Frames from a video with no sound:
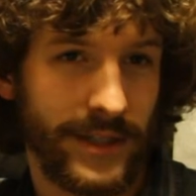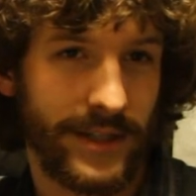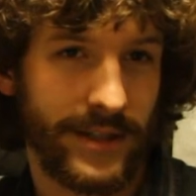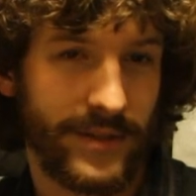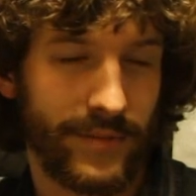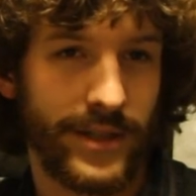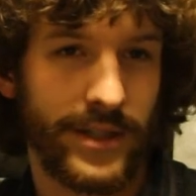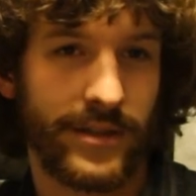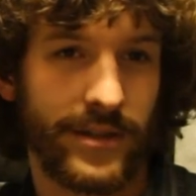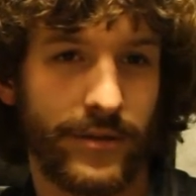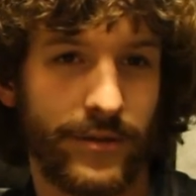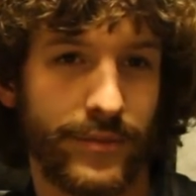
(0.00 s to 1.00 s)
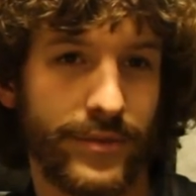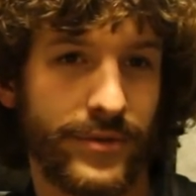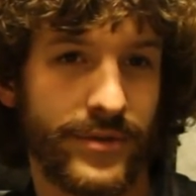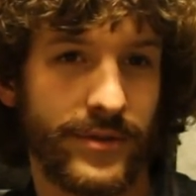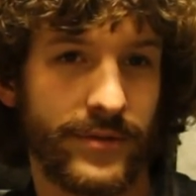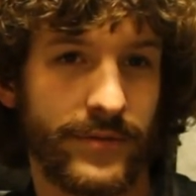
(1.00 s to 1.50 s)
eats men that are
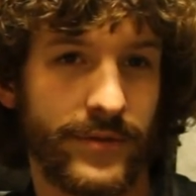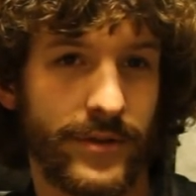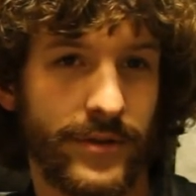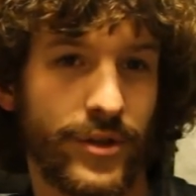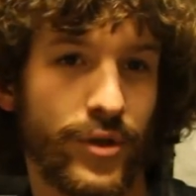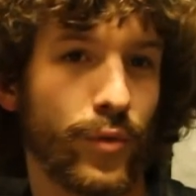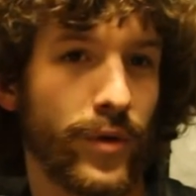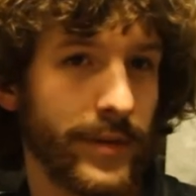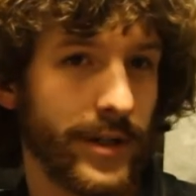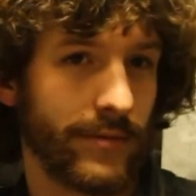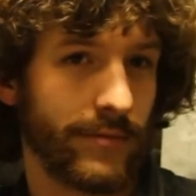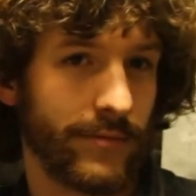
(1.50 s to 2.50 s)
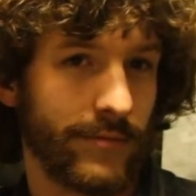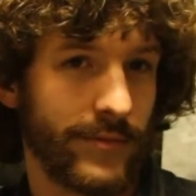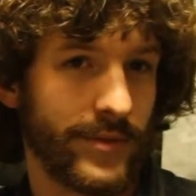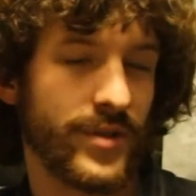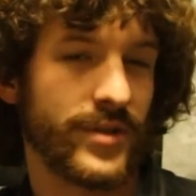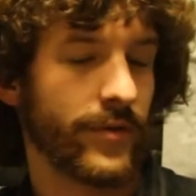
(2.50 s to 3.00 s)
abusive to women.
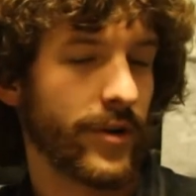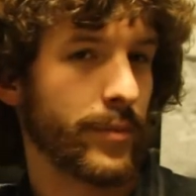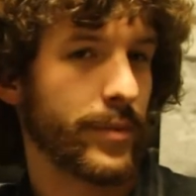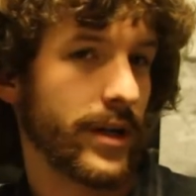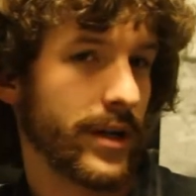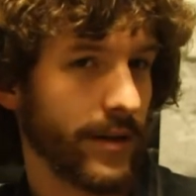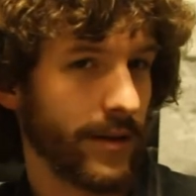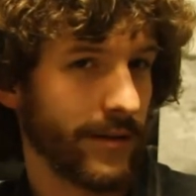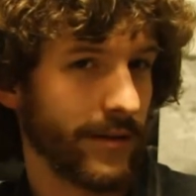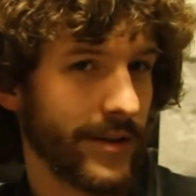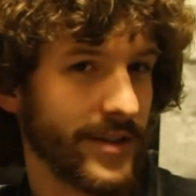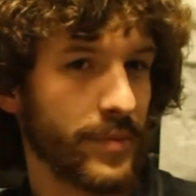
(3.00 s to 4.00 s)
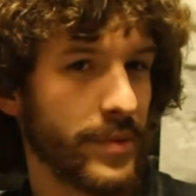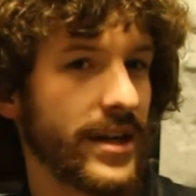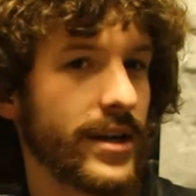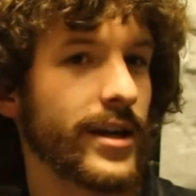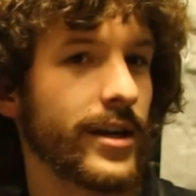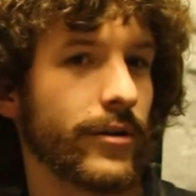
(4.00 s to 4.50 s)
So he's a very picky, he's a
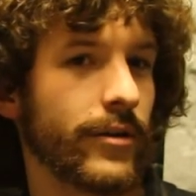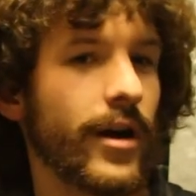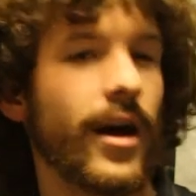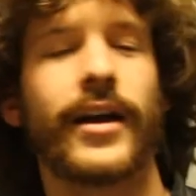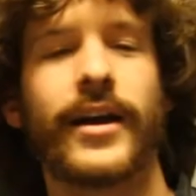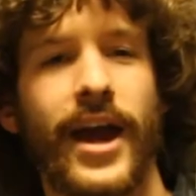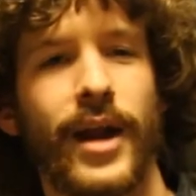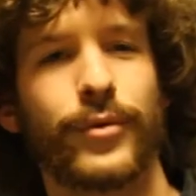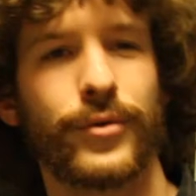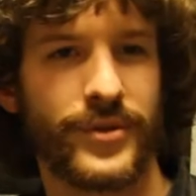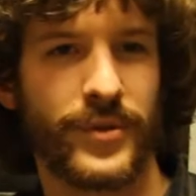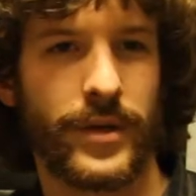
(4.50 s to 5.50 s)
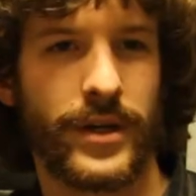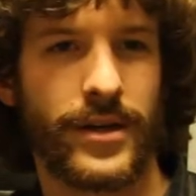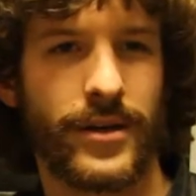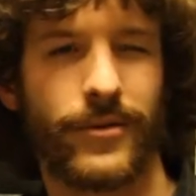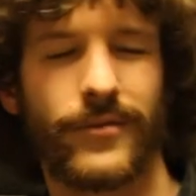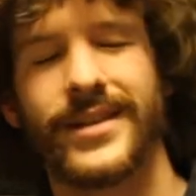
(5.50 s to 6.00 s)
picky eater, a cannibal who's a picky
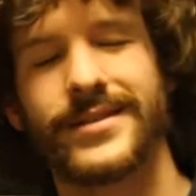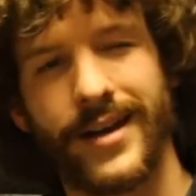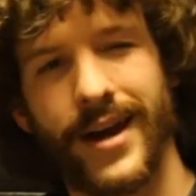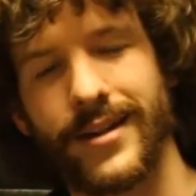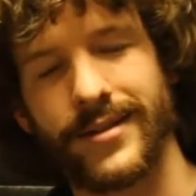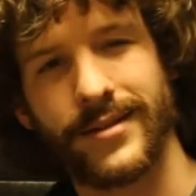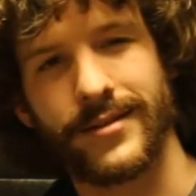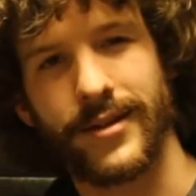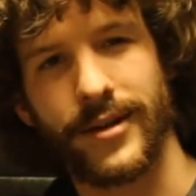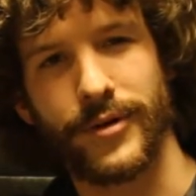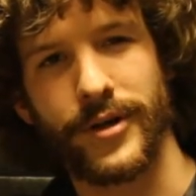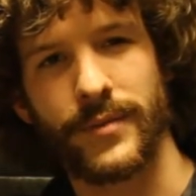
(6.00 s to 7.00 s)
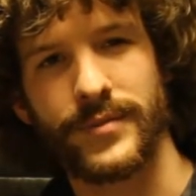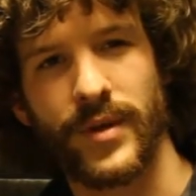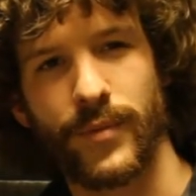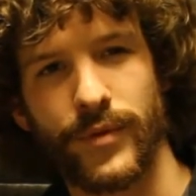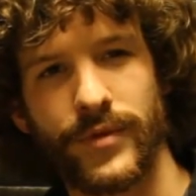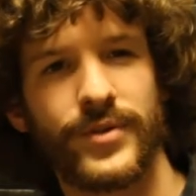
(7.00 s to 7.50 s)
eater. That's the kind of thing that Henry comes
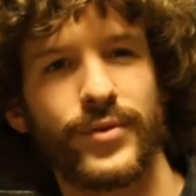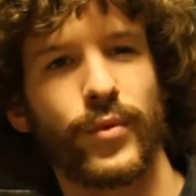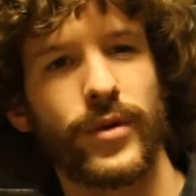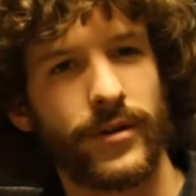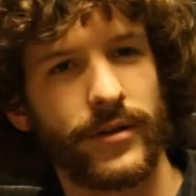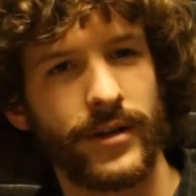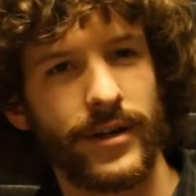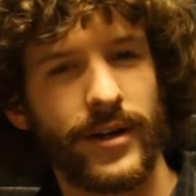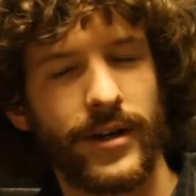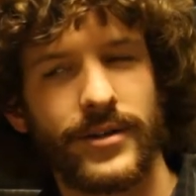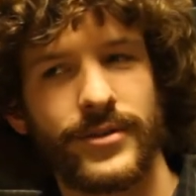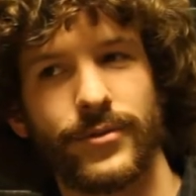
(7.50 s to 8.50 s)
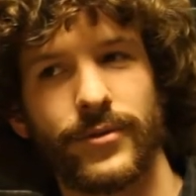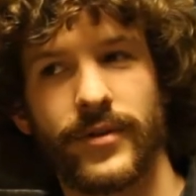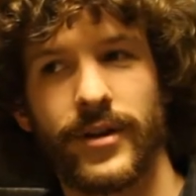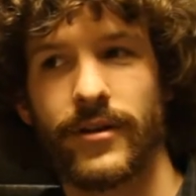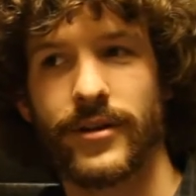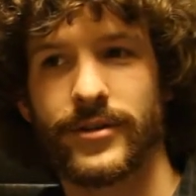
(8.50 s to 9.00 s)
up with, these weird sort of
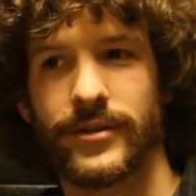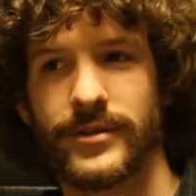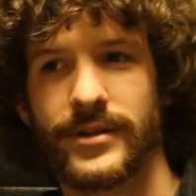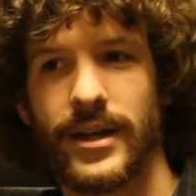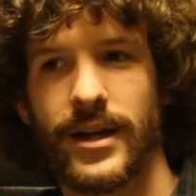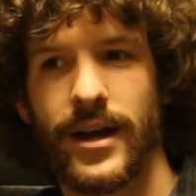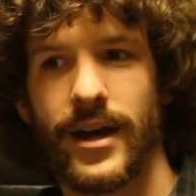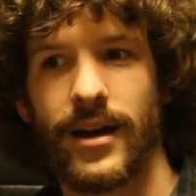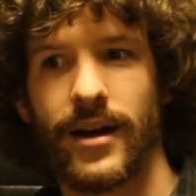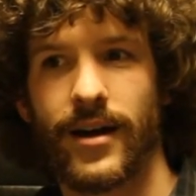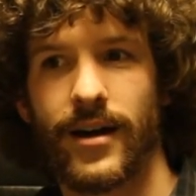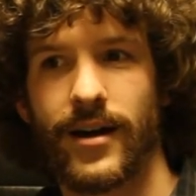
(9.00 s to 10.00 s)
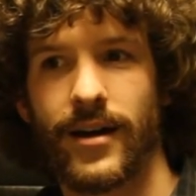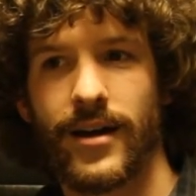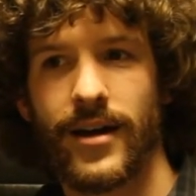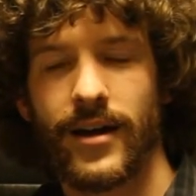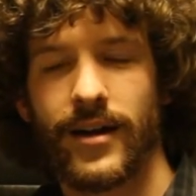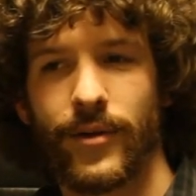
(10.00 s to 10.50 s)
characters. And uh,
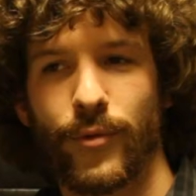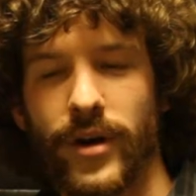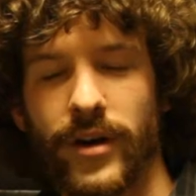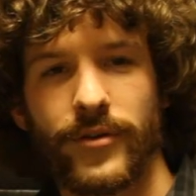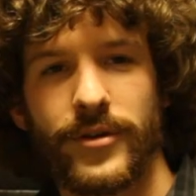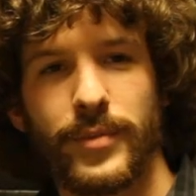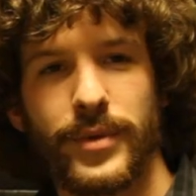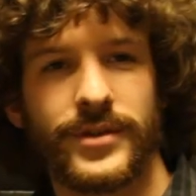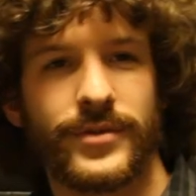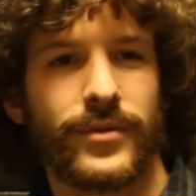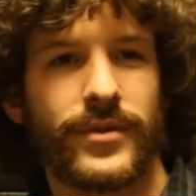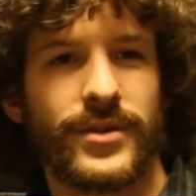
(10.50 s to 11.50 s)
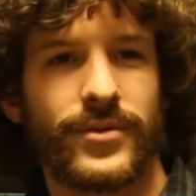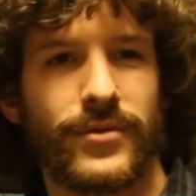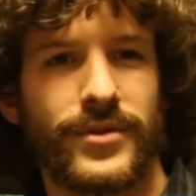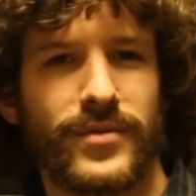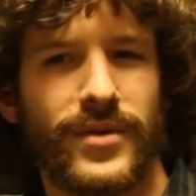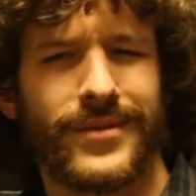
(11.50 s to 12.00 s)
whenever he pitches one of these stories
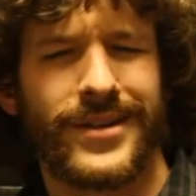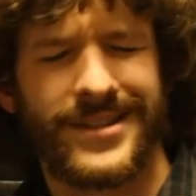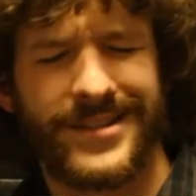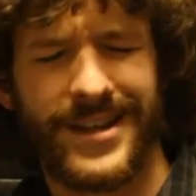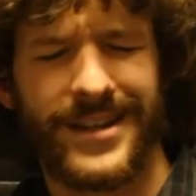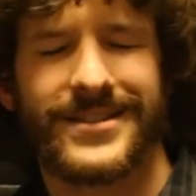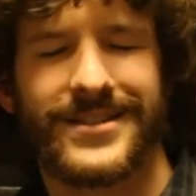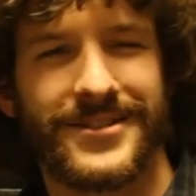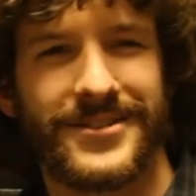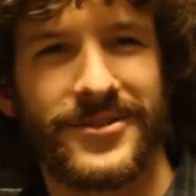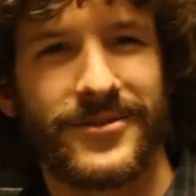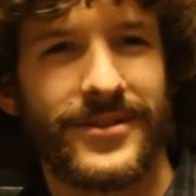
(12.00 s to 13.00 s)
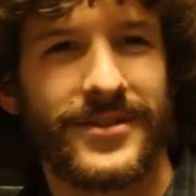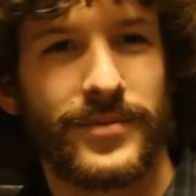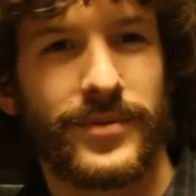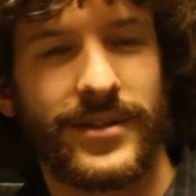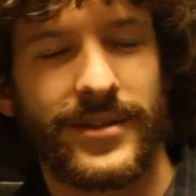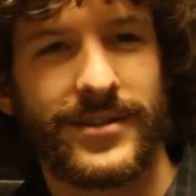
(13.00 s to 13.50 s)
to me, I'm like, yes, let's do this
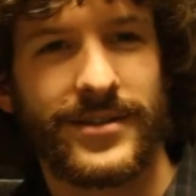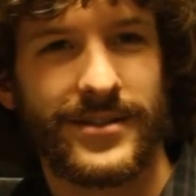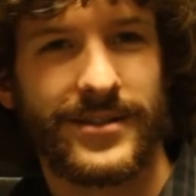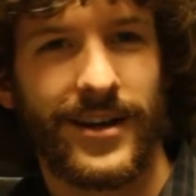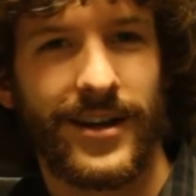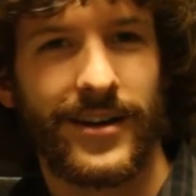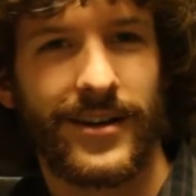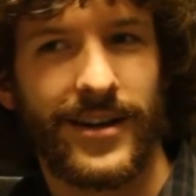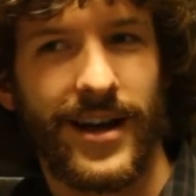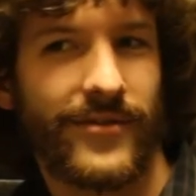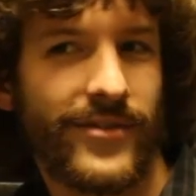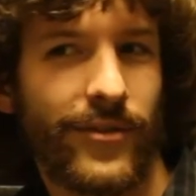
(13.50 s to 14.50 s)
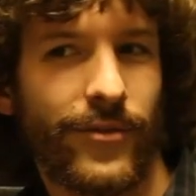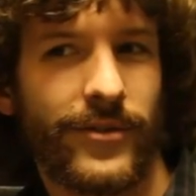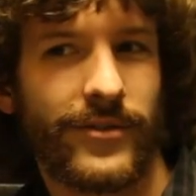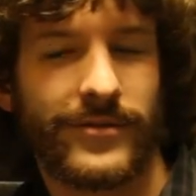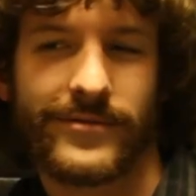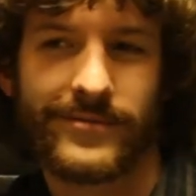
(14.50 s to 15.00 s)
because uh, I've
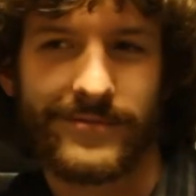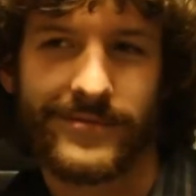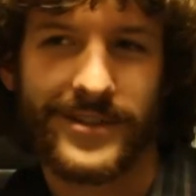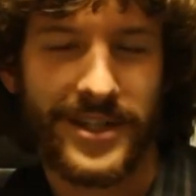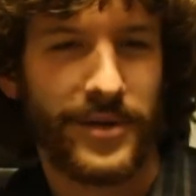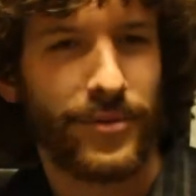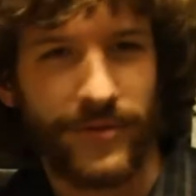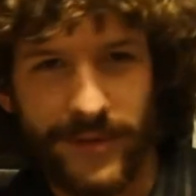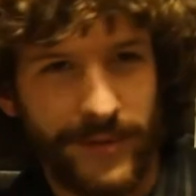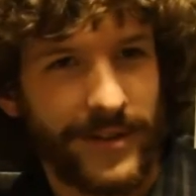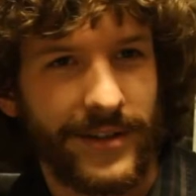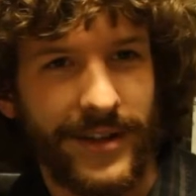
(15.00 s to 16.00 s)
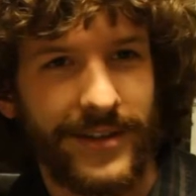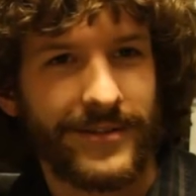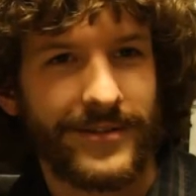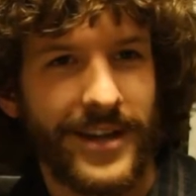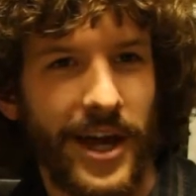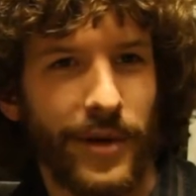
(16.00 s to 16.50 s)
never seen a movie with a
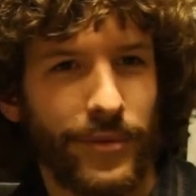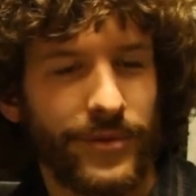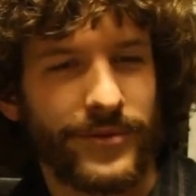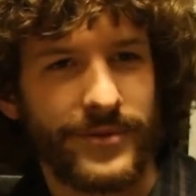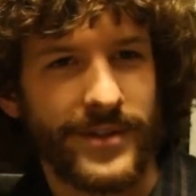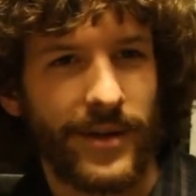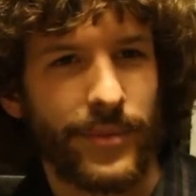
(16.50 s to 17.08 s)
cannibal who's that